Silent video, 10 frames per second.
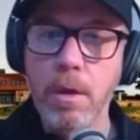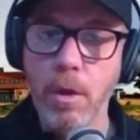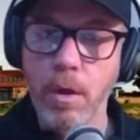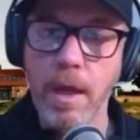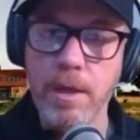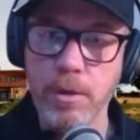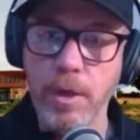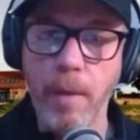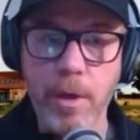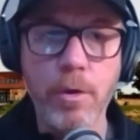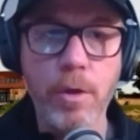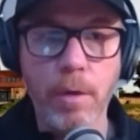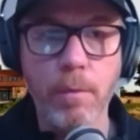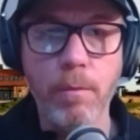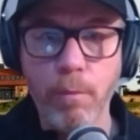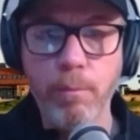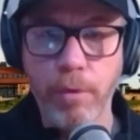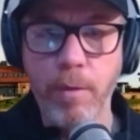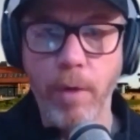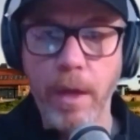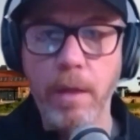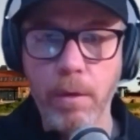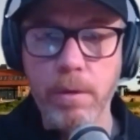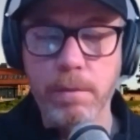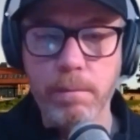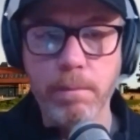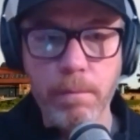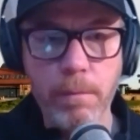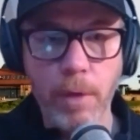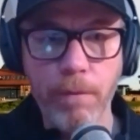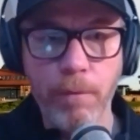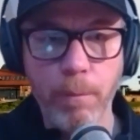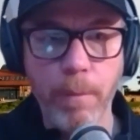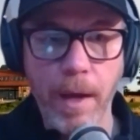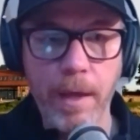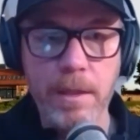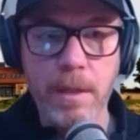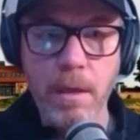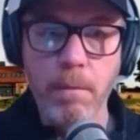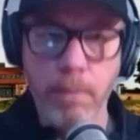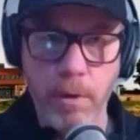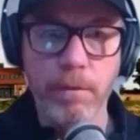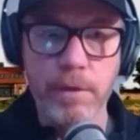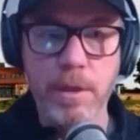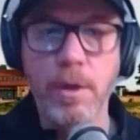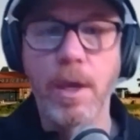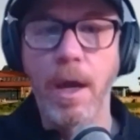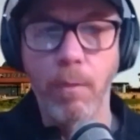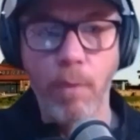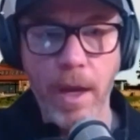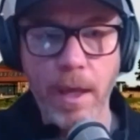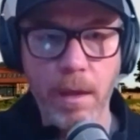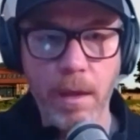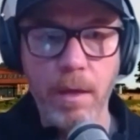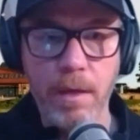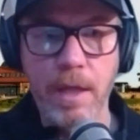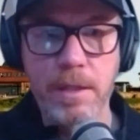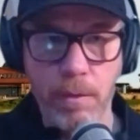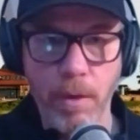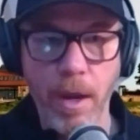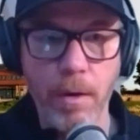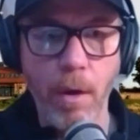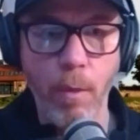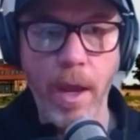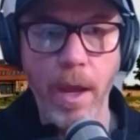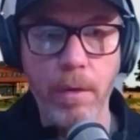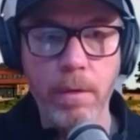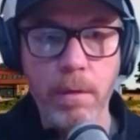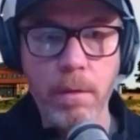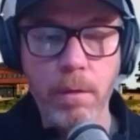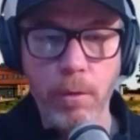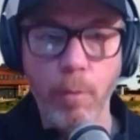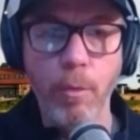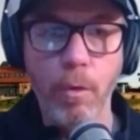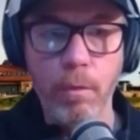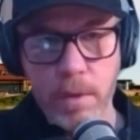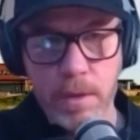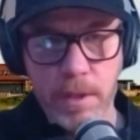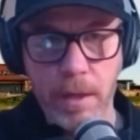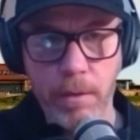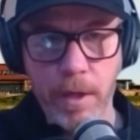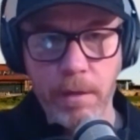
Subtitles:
As you come in, you can pre-rake those, foot marks, but obviously you can't rake and test the ground around your ball. Is that correct?